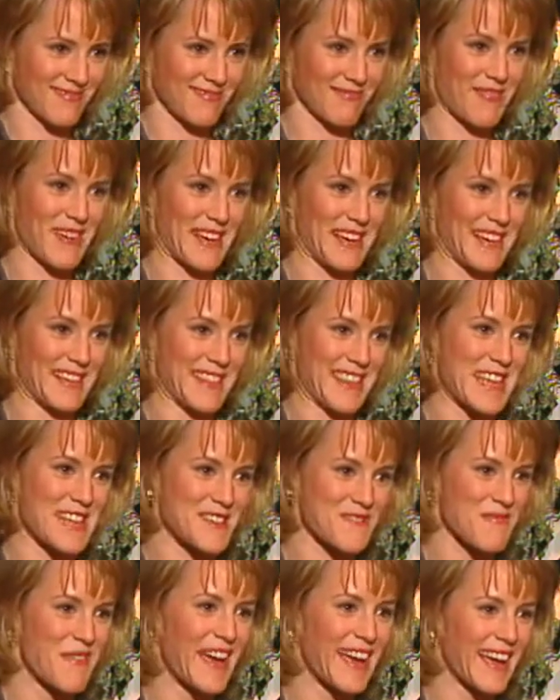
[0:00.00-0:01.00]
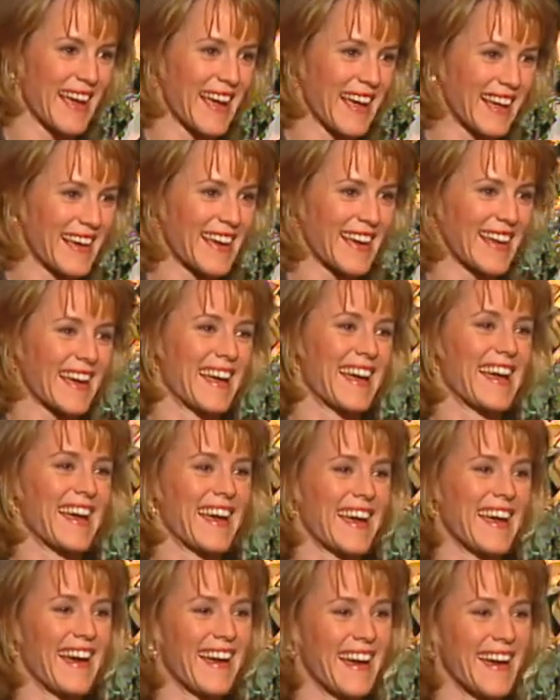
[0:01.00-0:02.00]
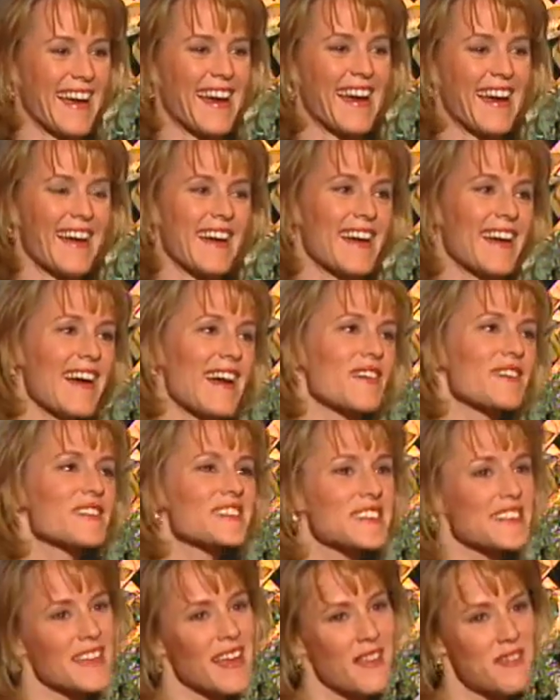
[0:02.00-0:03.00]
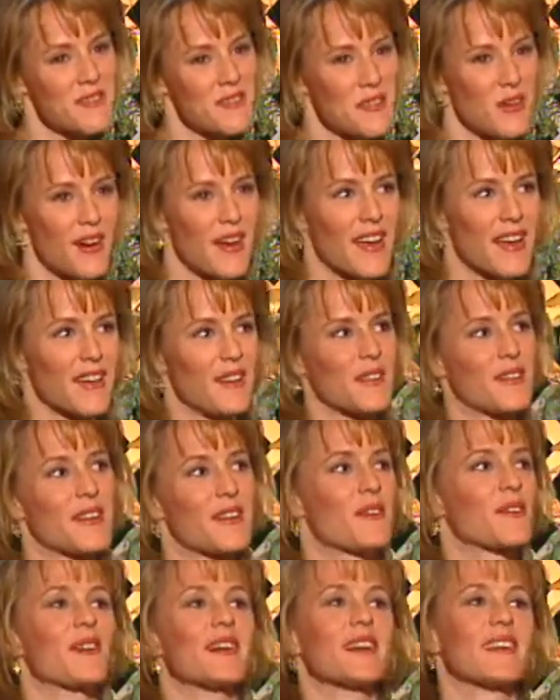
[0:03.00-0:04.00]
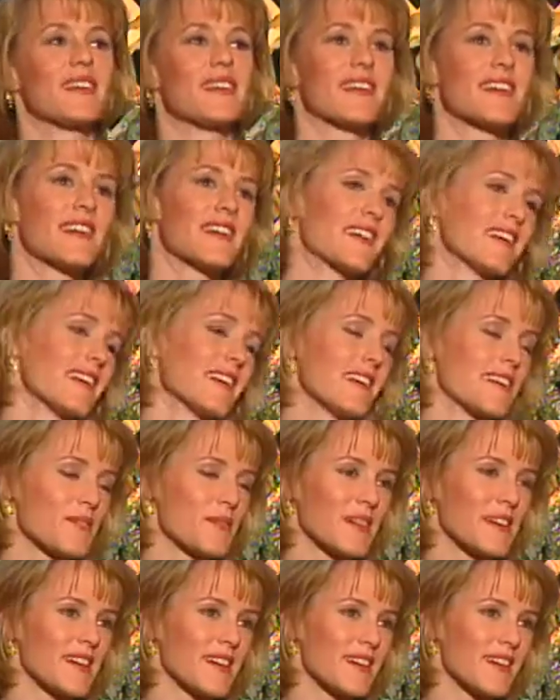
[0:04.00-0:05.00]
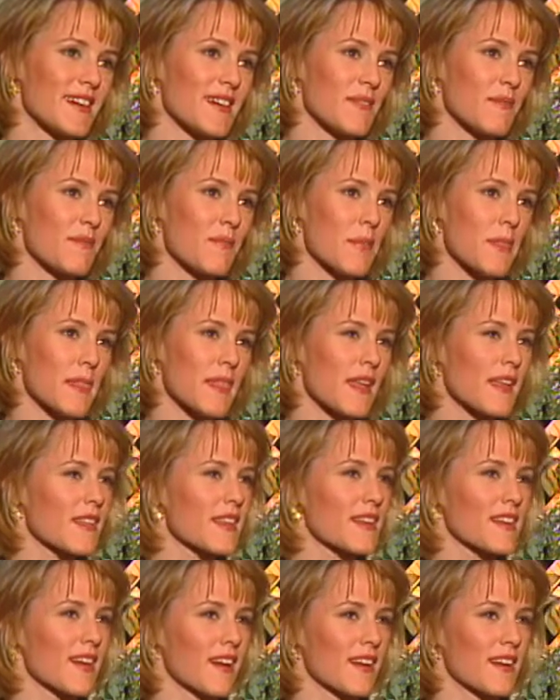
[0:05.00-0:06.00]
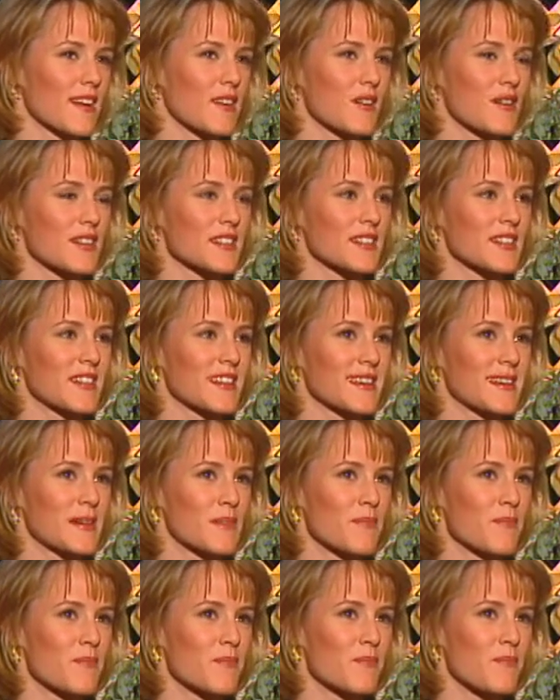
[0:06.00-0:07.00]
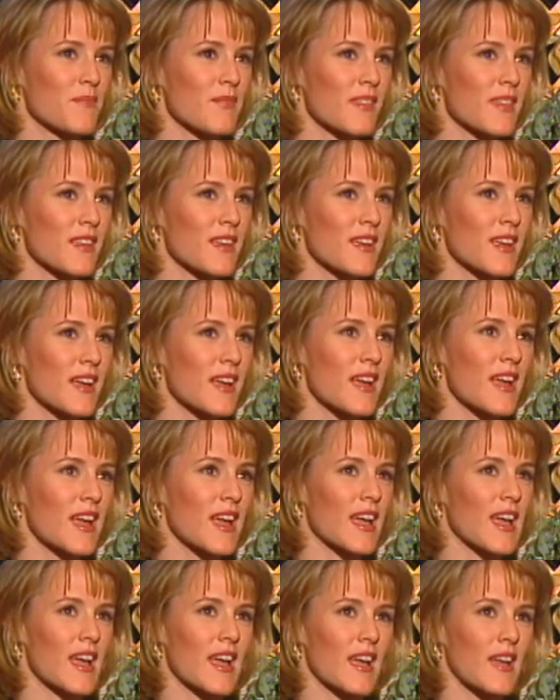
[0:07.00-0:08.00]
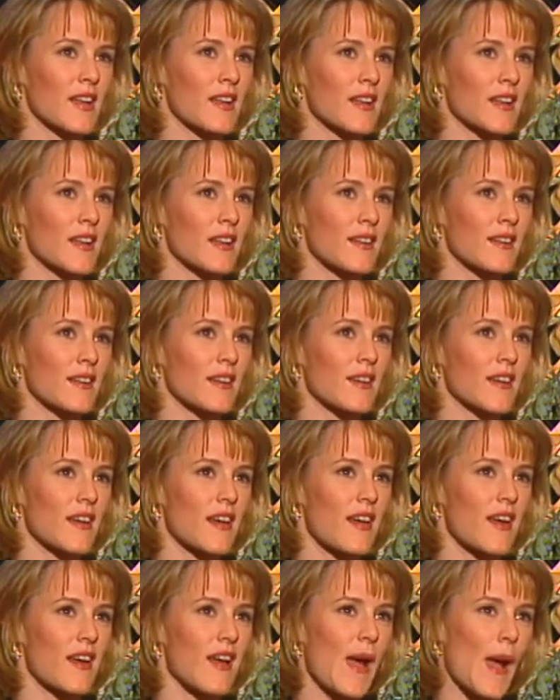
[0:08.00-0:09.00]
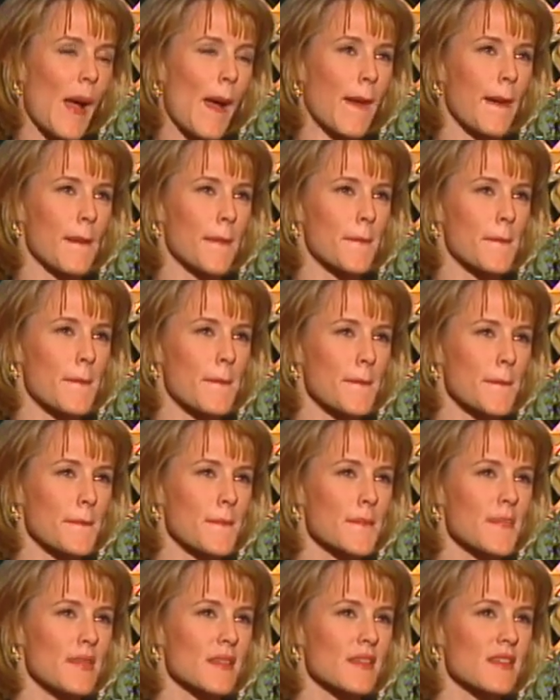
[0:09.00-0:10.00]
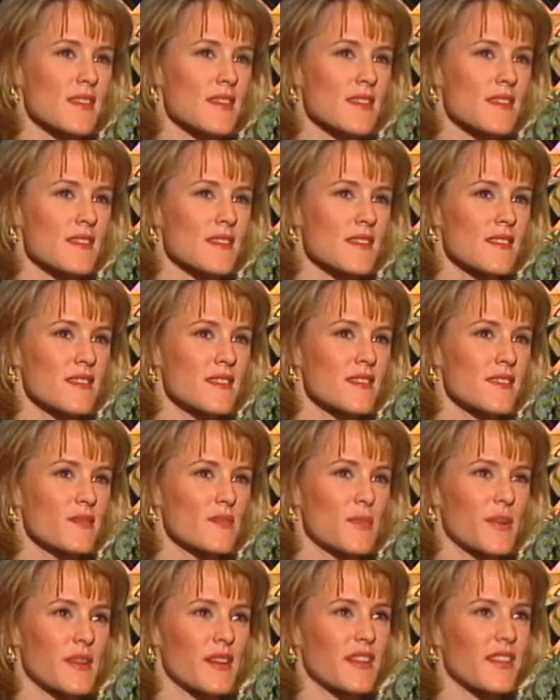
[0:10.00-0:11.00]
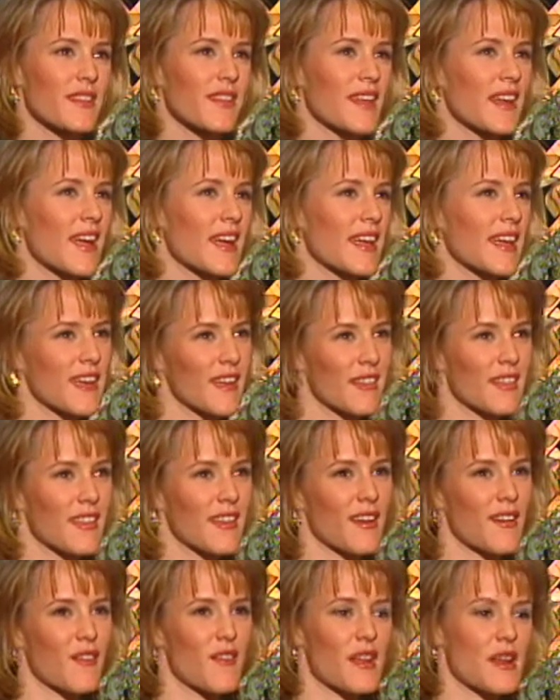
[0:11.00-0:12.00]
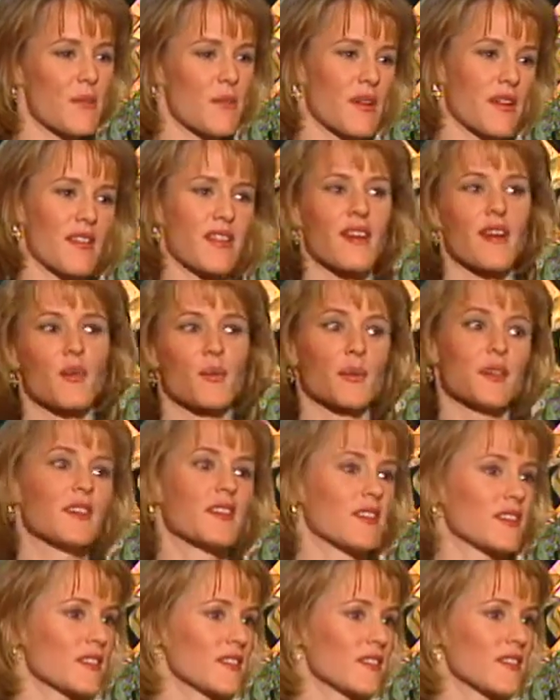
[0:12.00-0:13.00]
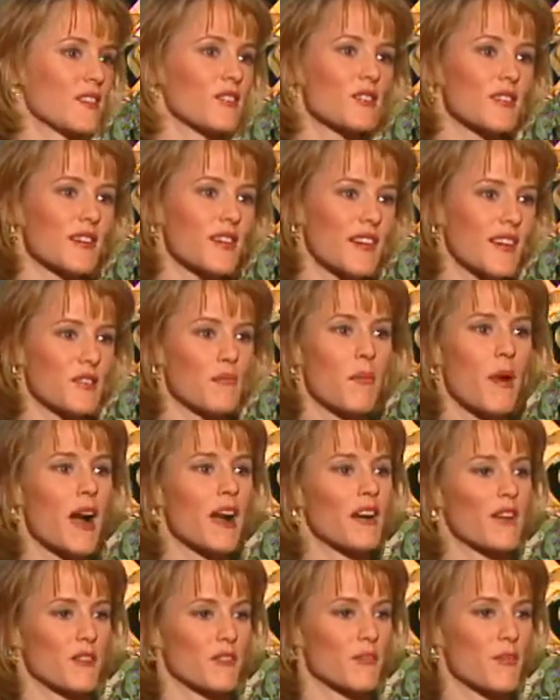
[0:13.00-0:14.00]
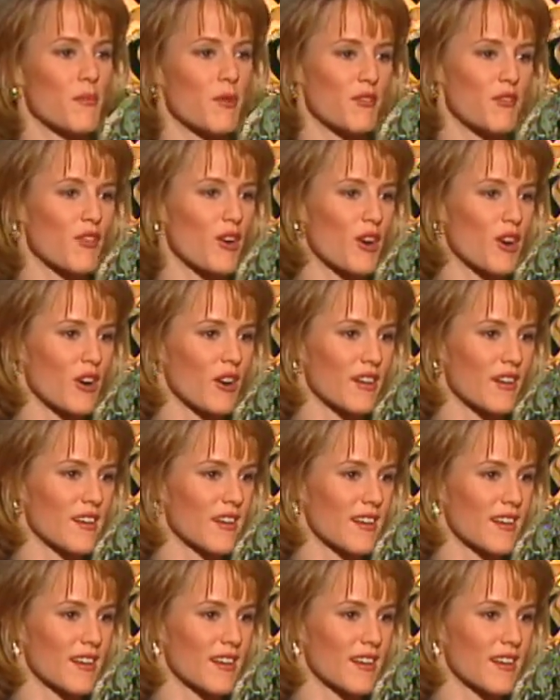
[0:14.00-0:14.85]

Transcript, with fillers: made it this big. I was in 10th grade. What do you want? But, um, I think I had a crush on him, and um, but then I can't think of anybody that I really, you know, admired from afar